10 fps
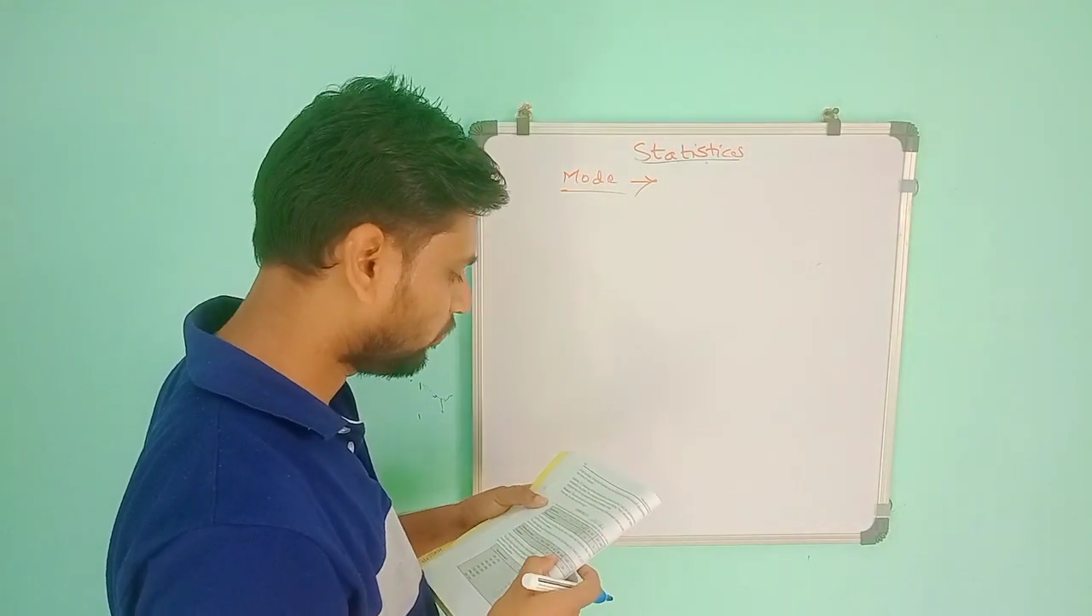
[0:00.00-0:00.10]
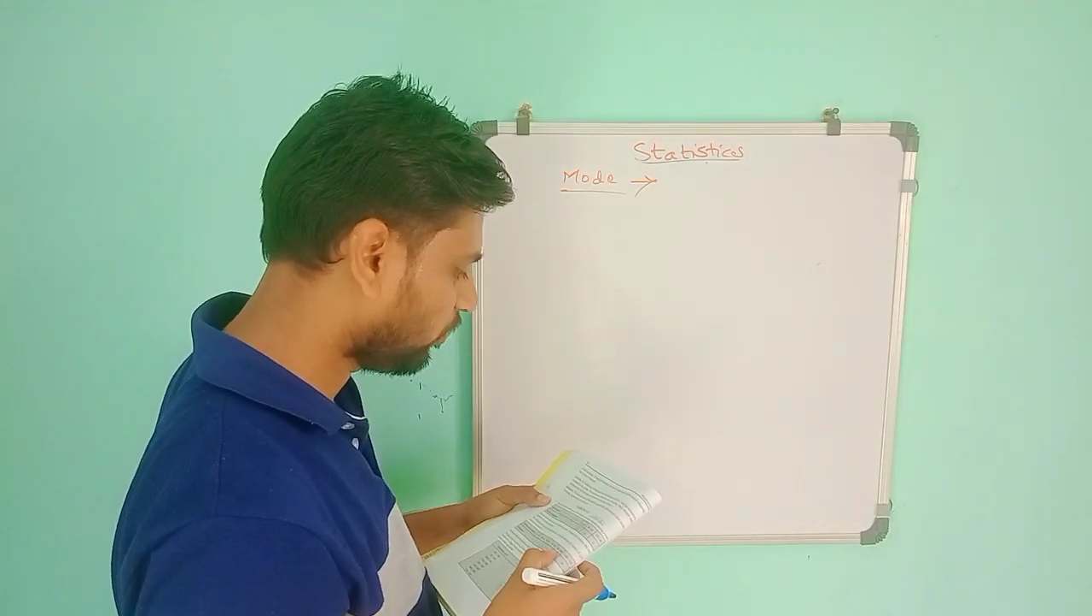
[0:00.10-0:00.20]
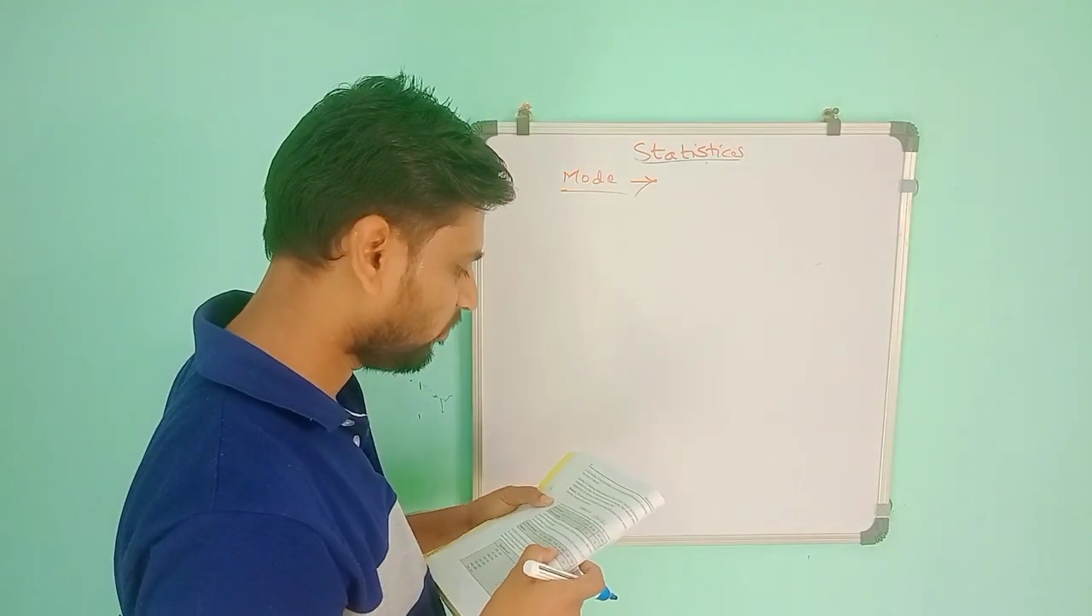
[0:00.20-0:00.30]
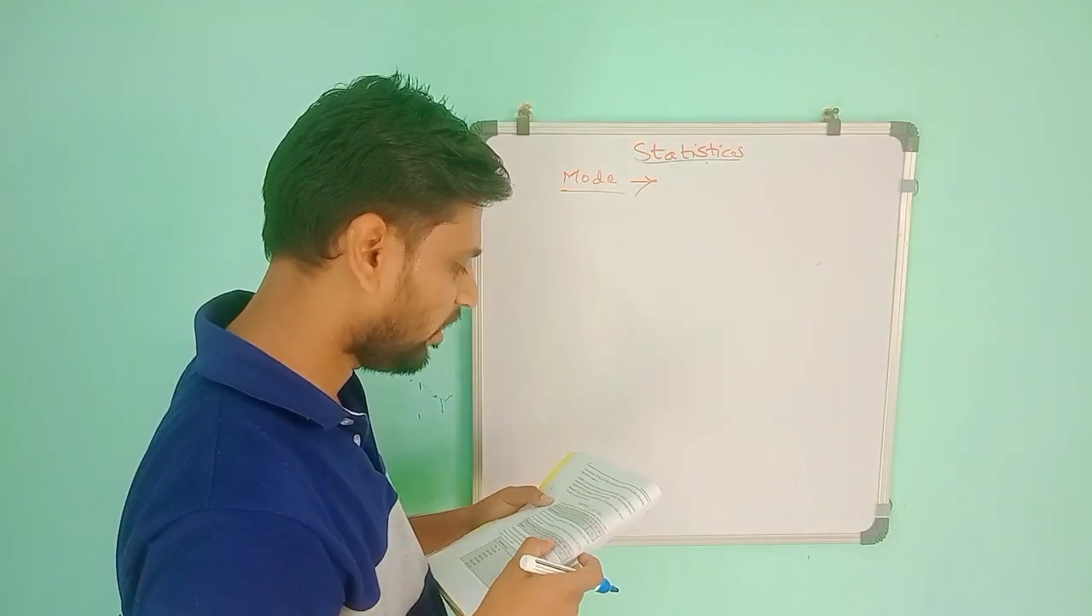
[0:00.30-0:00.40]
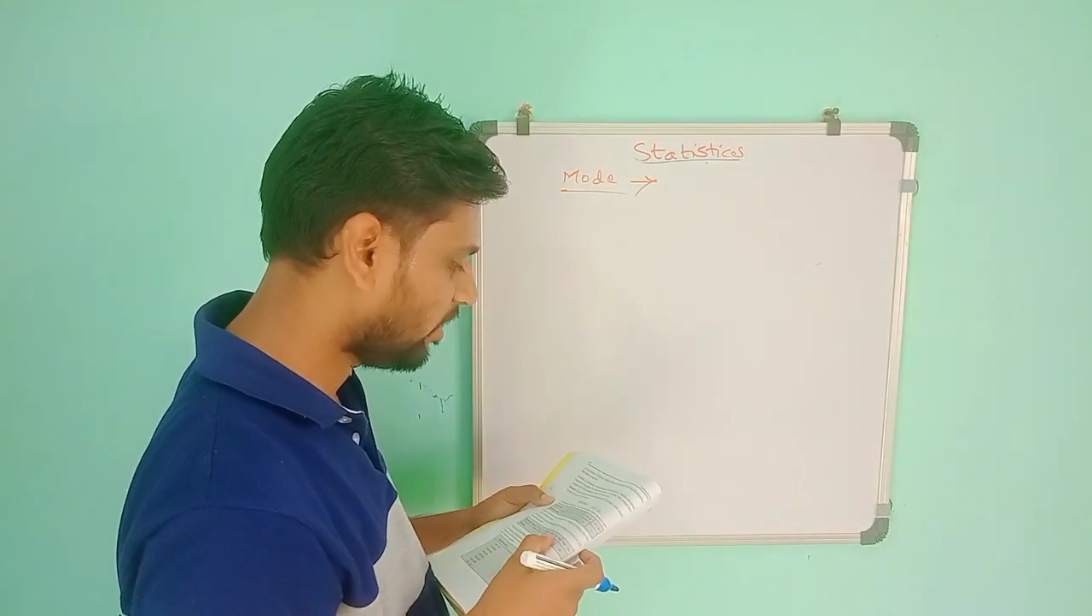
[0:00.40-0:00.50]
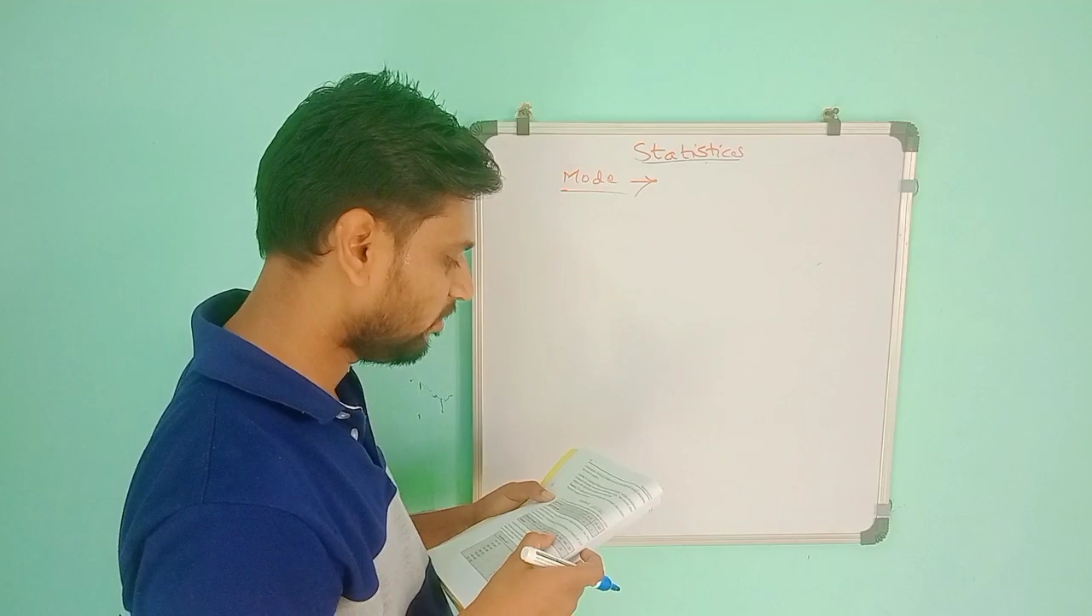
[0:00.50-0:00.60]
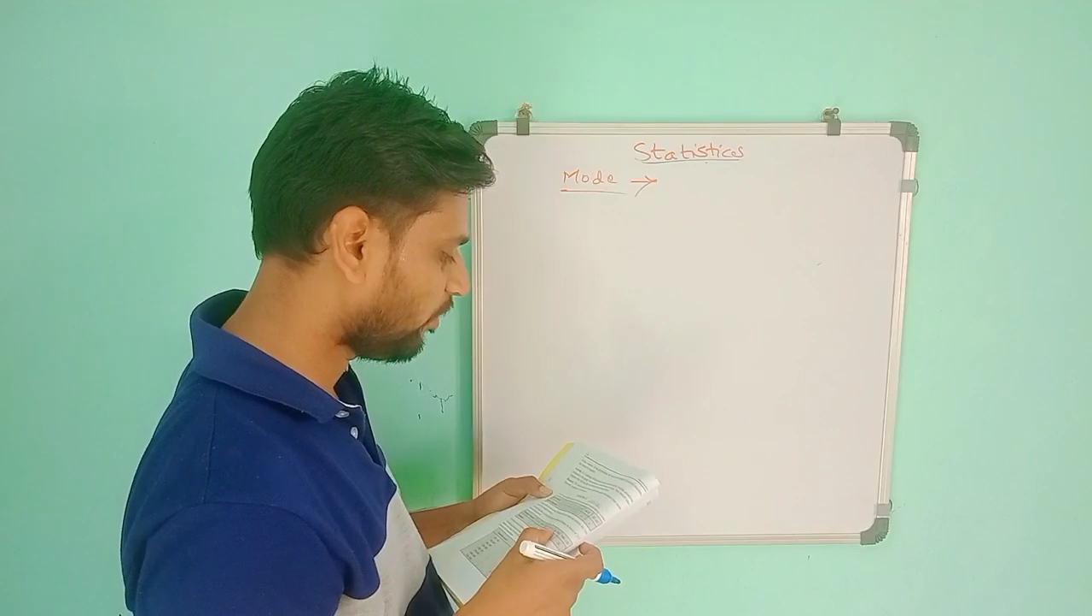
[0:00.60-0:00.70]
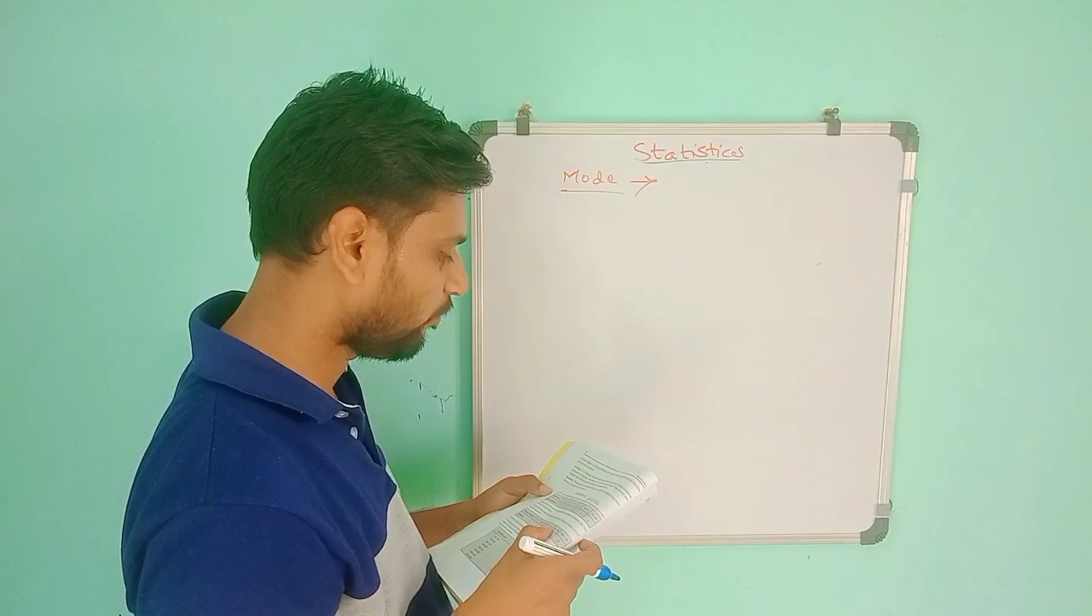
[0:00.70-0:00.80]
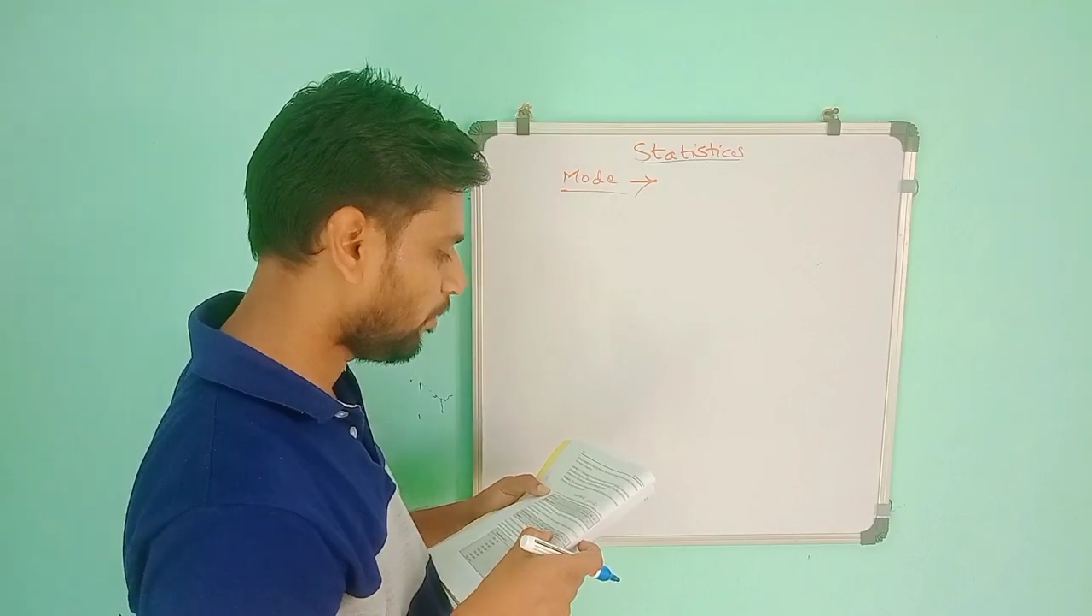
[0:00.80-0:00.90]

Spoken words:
shows the ages of